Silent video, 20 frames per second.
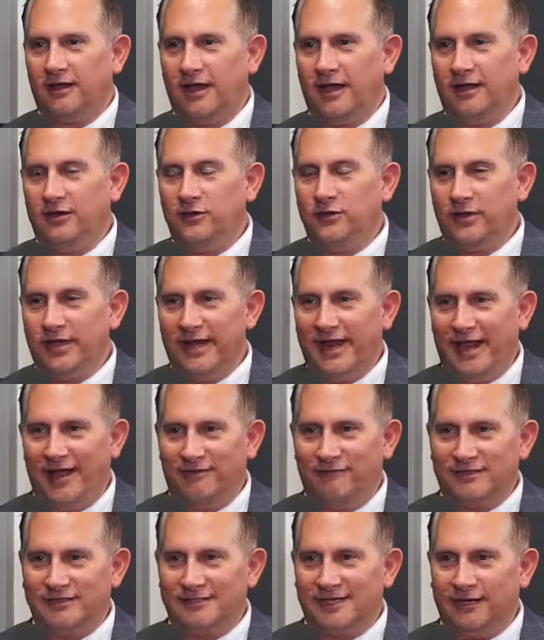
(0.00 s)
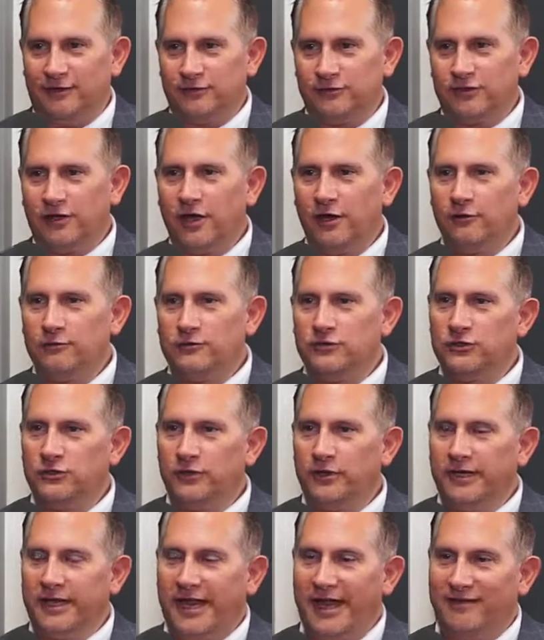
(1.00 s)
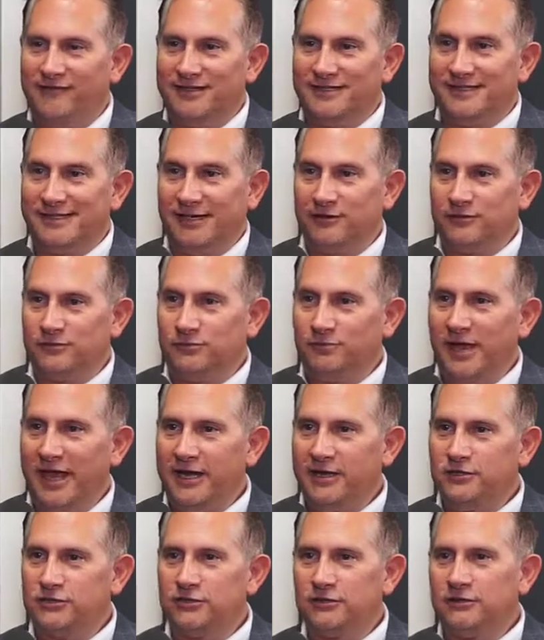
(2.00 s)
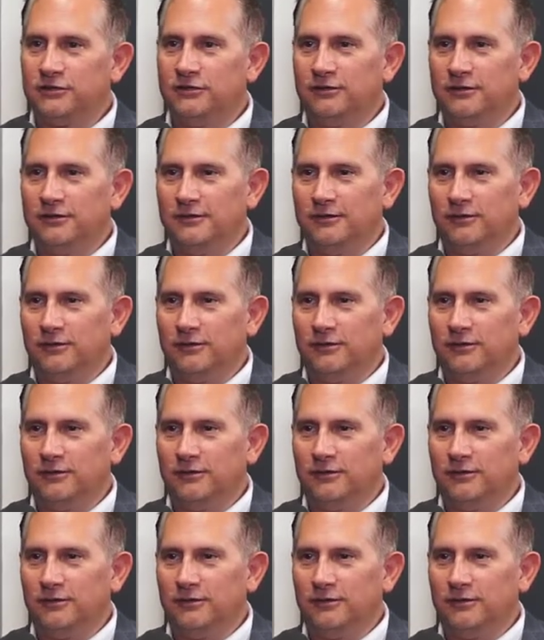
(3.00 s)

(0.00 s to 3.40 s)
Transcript: Uh, and you can have a sales coach, you can have a sales manager.